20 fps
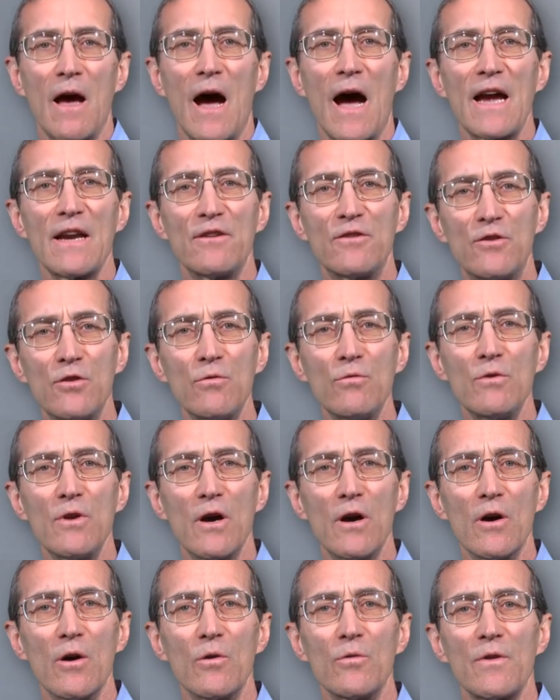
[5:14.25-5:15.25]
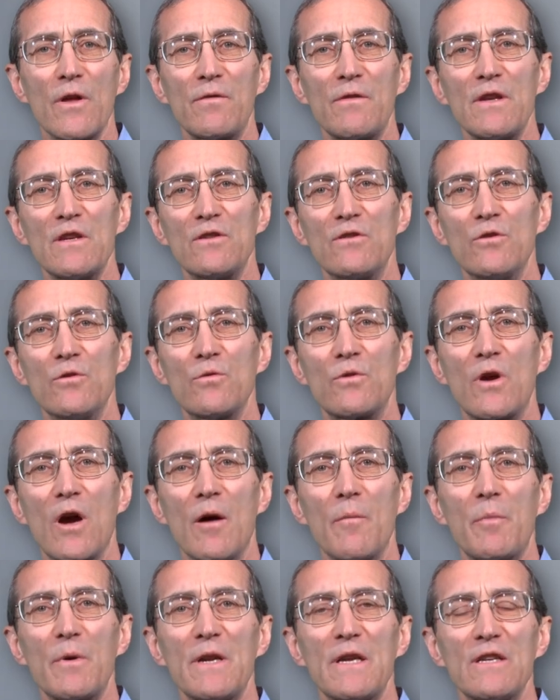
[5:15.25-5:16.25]
I do know that these new
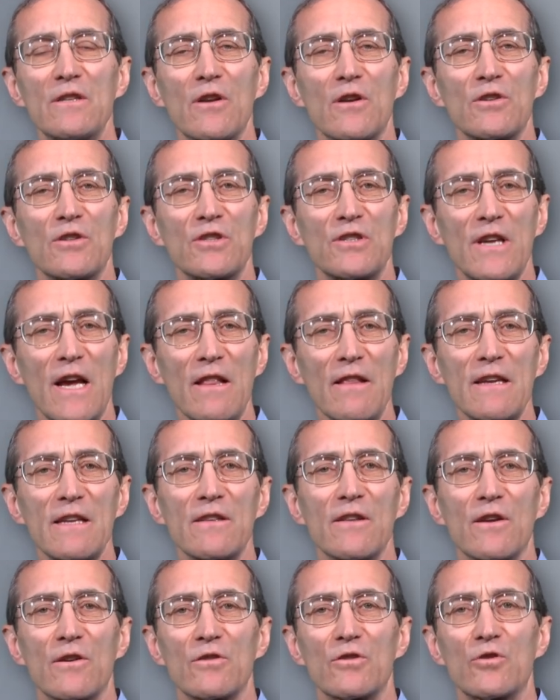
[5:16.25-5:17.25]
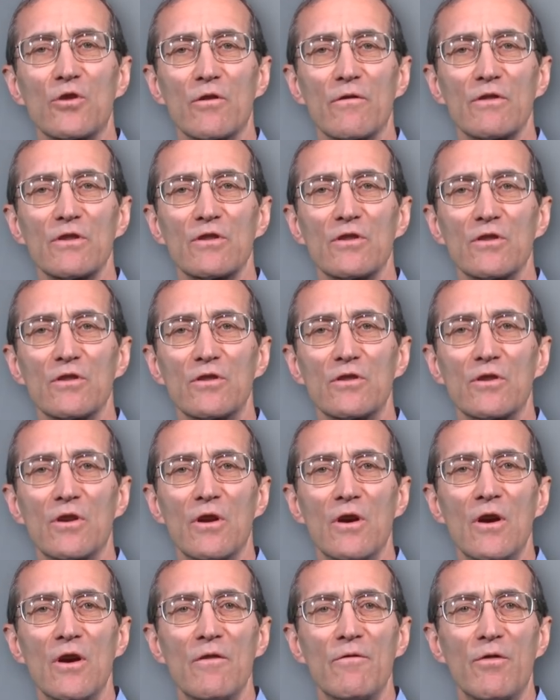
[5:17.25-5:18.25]
companies are selling their services
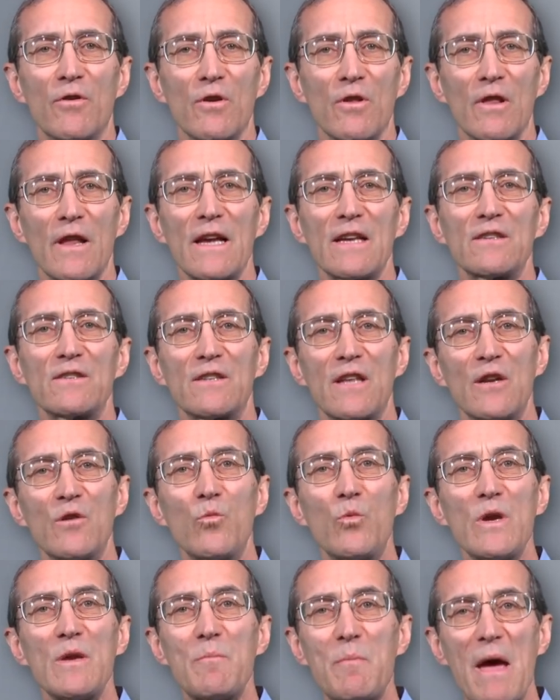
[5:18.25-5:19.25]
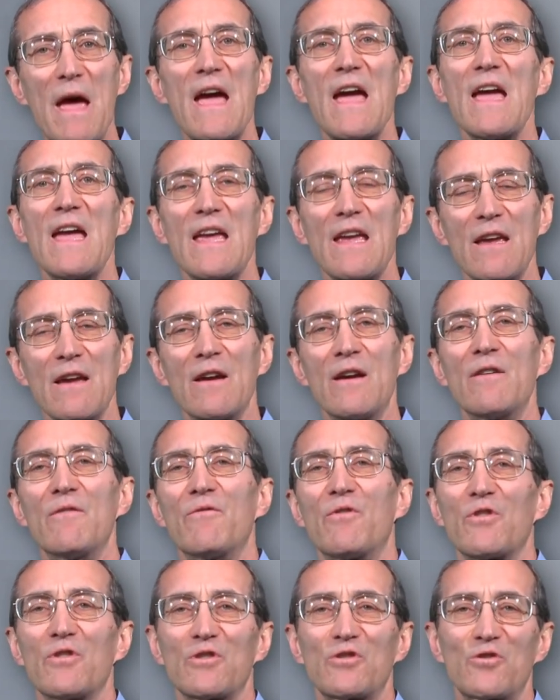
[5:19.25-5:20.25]
for less than we pay
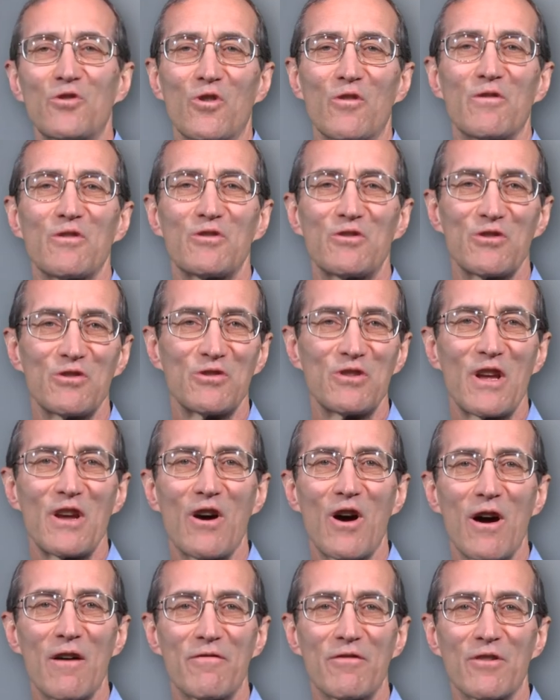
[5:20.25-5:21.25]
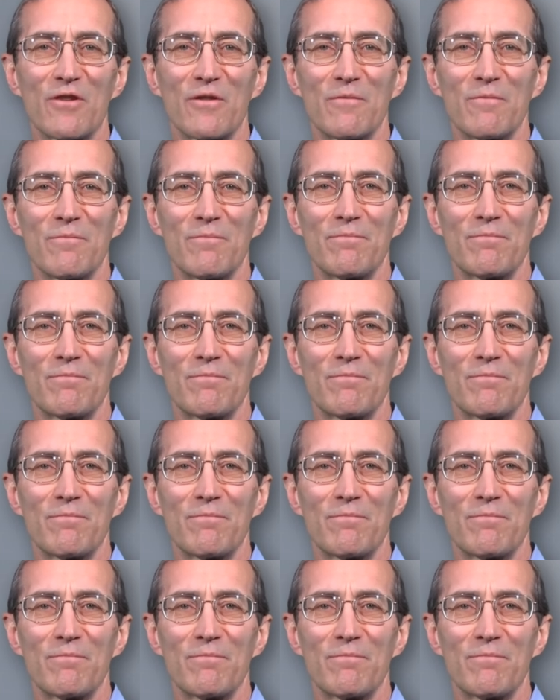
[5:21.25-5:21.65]
for the services they offer.